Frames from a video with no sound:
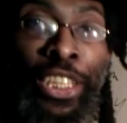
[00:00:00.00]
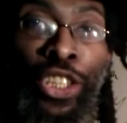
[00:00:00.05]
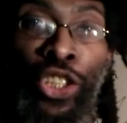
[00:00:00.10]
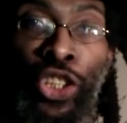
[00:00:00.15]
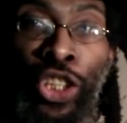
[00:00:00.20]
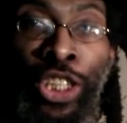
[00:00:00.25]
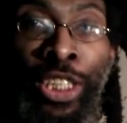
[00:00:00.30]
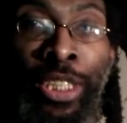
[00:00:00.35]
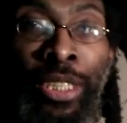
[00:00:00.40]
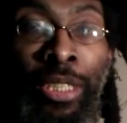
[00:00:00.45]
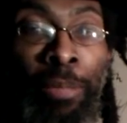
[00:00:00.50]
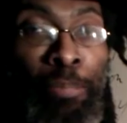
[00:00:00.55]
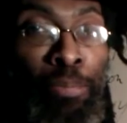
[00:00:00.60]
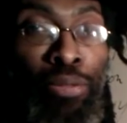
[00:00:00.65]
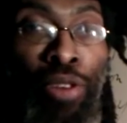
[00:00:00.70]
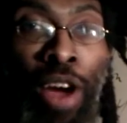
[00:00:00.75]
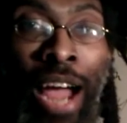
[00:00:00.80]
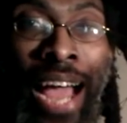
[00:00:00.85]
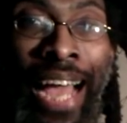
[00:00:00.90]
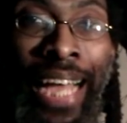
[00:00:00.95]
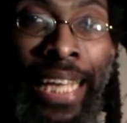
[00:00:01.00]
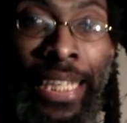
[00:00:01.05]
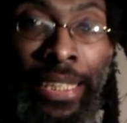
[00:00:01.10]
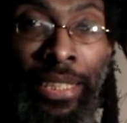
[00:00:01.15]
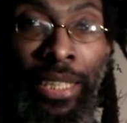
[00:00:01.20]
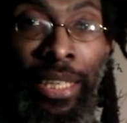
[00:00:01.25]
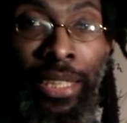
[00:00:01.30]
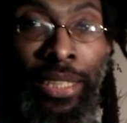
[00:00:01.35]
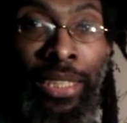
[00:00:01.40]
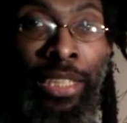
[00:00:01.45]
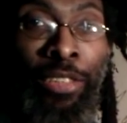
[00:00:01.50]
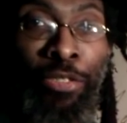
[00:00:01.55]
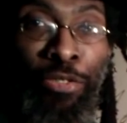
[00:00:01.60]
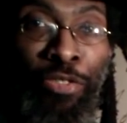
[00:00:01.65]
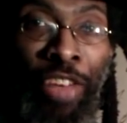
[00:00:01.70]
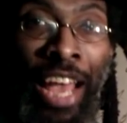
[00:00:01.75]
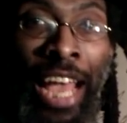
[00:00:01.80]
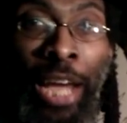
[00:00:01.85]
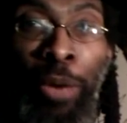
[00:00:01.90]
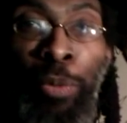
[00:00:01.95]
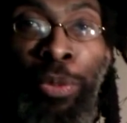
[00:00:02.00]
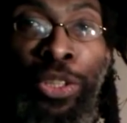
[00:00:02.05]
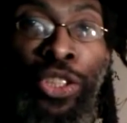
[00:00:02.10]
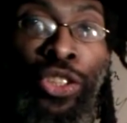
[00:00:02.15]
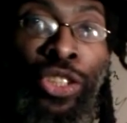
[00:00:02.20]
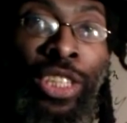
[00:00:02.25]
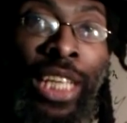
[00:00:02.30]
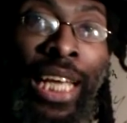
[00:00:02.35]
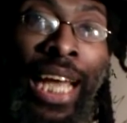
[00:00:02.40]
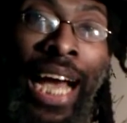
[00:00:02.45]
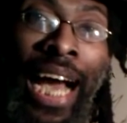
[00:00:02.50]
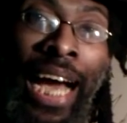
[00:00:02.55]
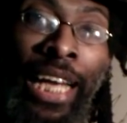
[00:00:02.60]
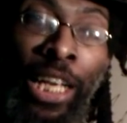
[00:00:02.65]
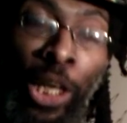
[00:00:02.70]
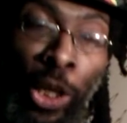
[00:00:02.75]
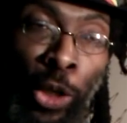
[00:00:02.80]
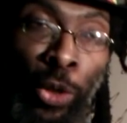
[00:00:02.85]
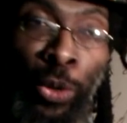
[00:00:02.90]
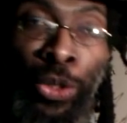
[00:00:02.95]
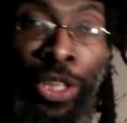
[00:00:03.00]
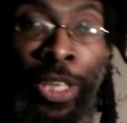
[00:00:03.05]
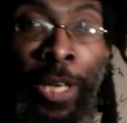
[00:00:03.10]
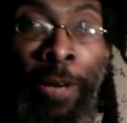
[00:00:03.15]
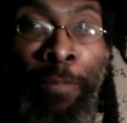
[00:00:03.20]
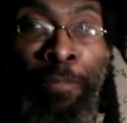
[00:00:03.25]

shouldn't surprise us. In fact, we should say hallelujah,